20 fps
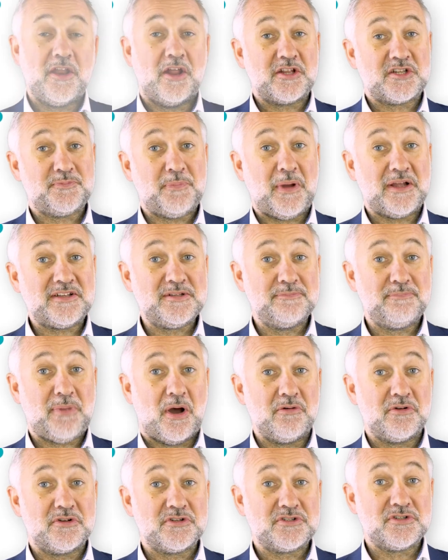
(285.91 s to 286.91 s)
unexpected
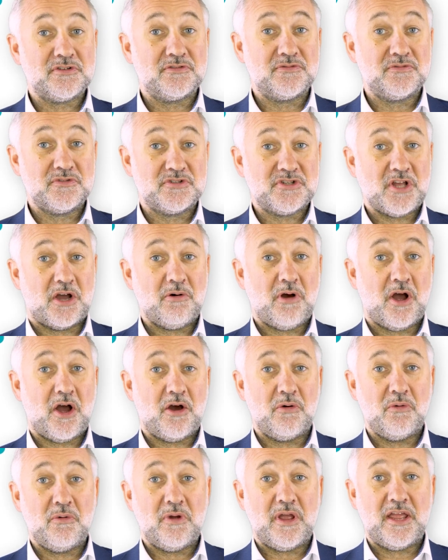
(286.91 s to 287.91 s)
bonus of
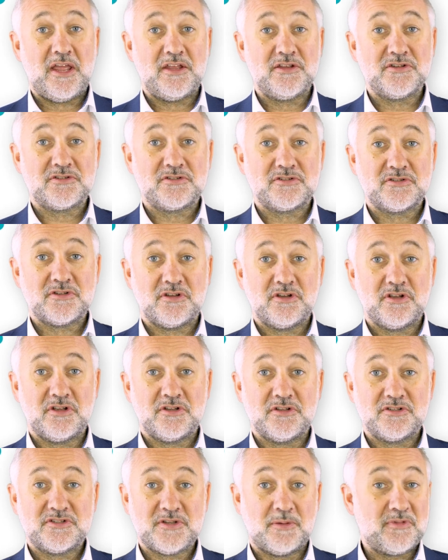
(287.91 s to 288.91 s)
Zoho is
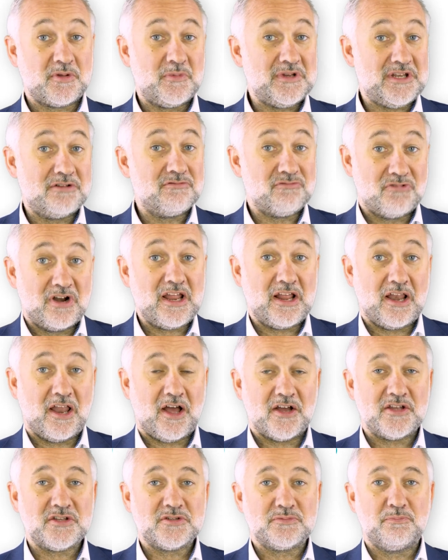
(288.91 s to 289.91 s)
something we didn't
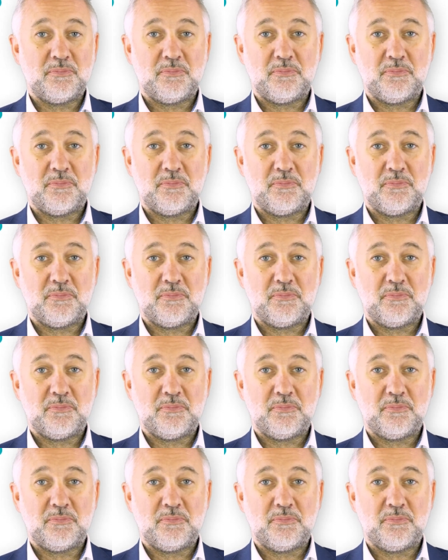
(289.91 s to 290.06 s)
realise,